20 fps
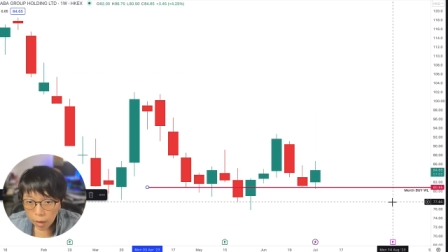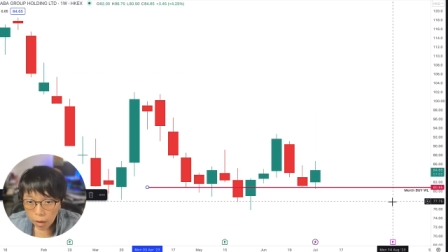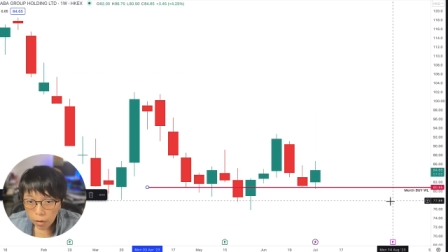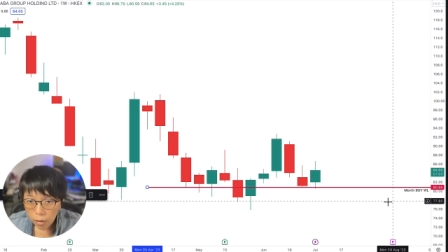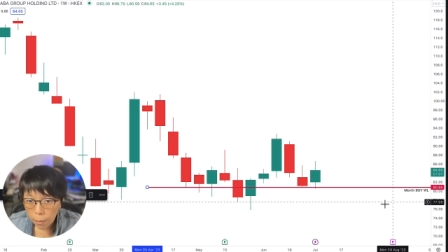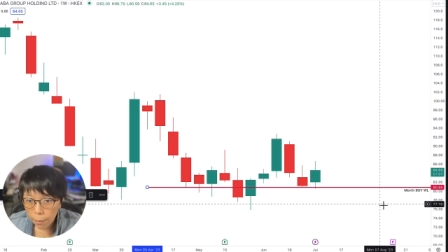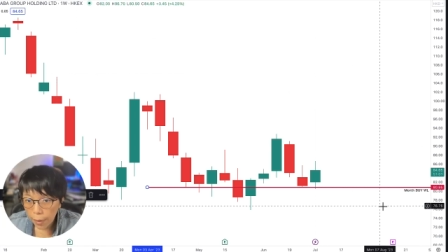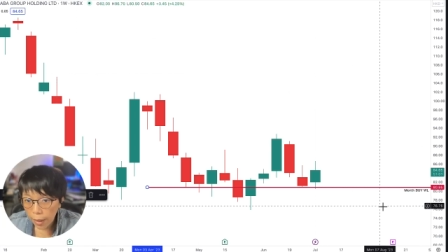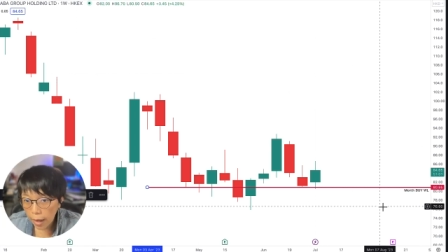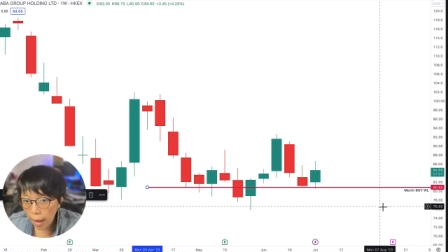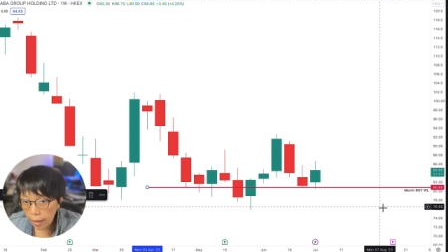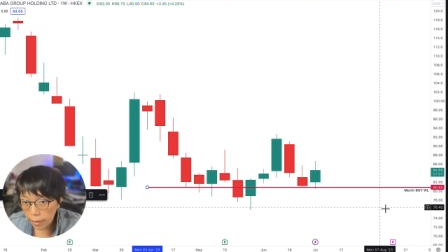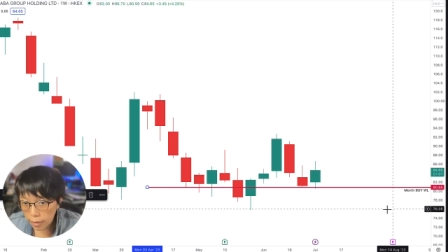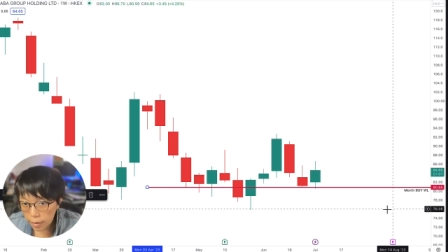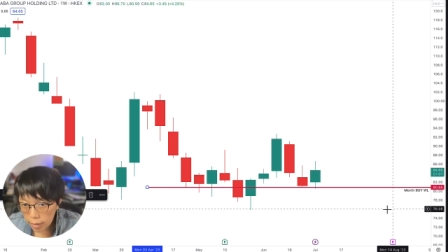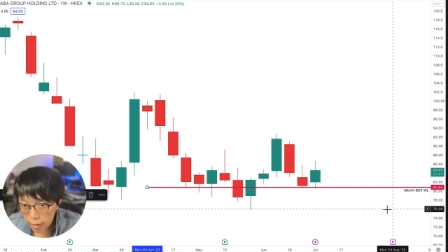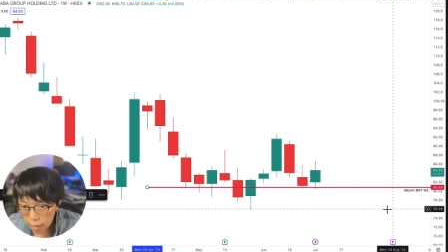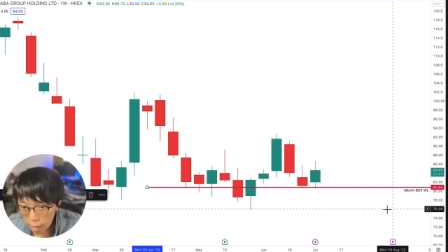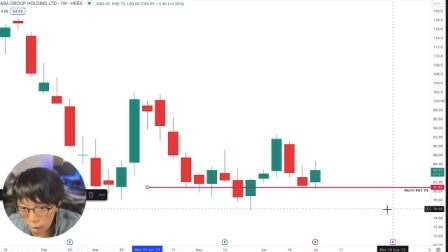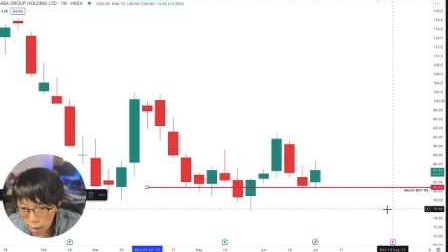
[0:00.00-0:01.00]
all right but at the
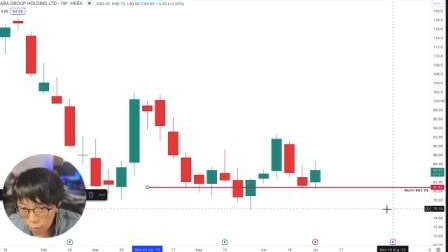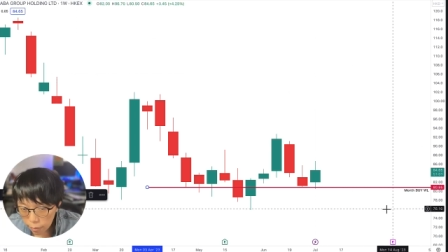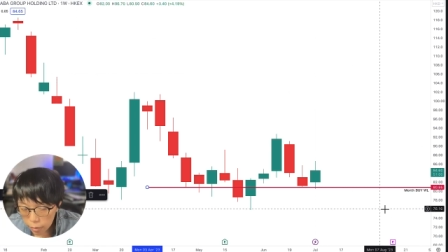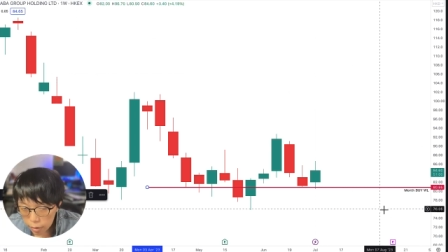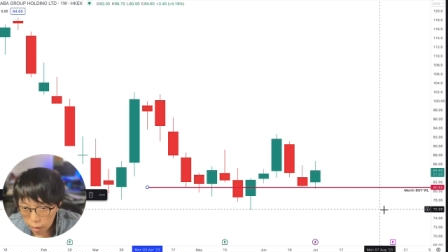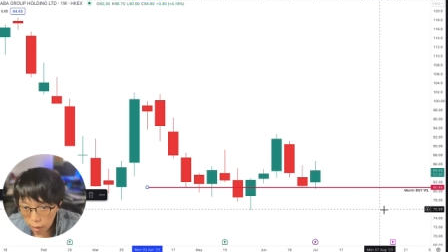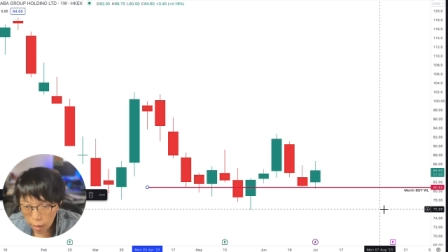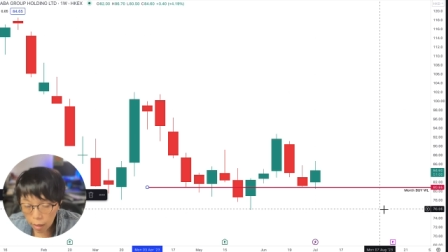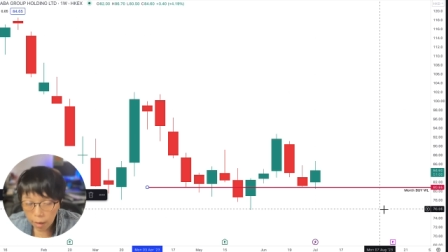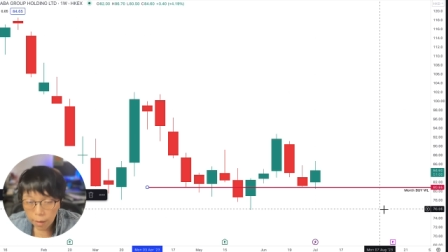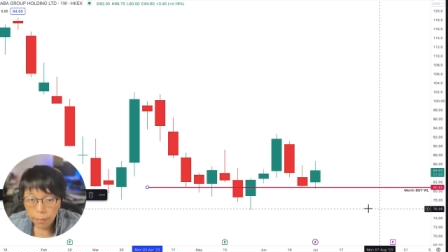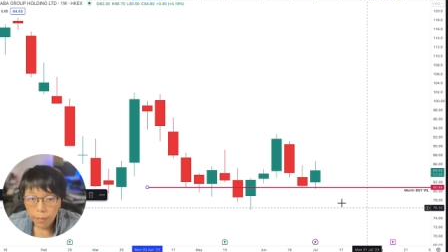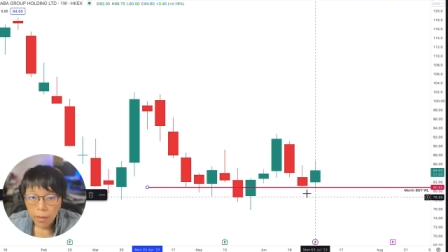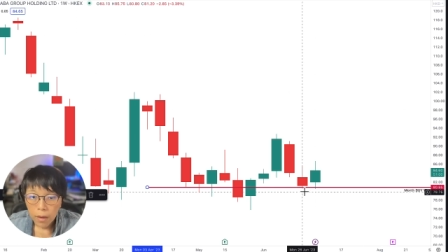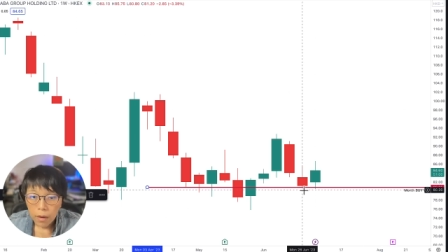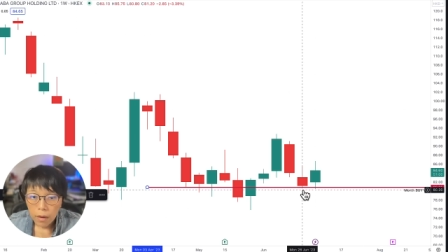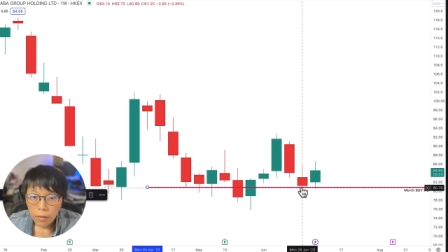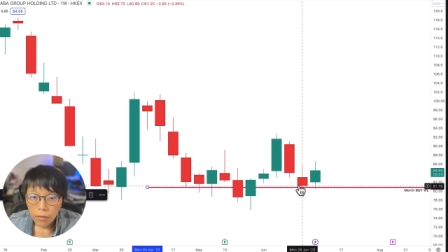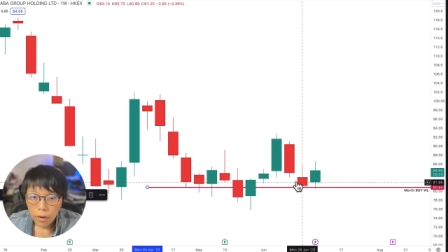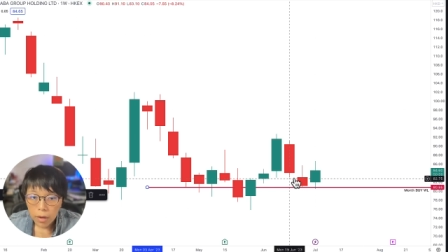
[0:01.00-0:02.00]
same time
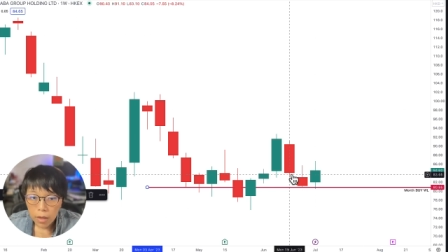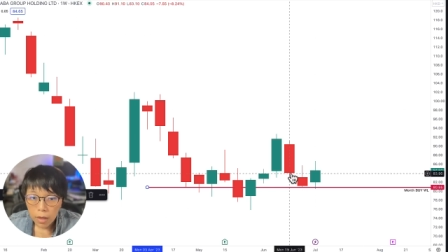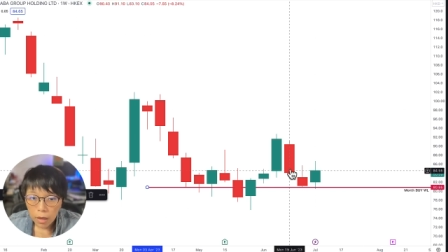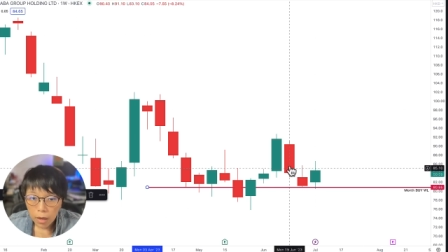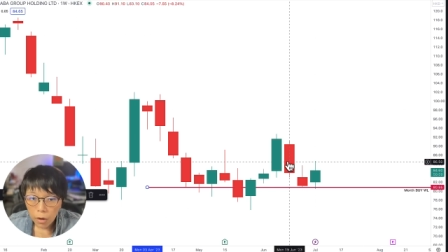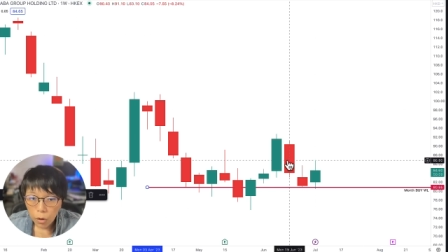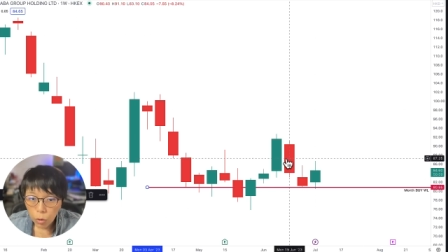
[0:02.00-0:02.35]
right you're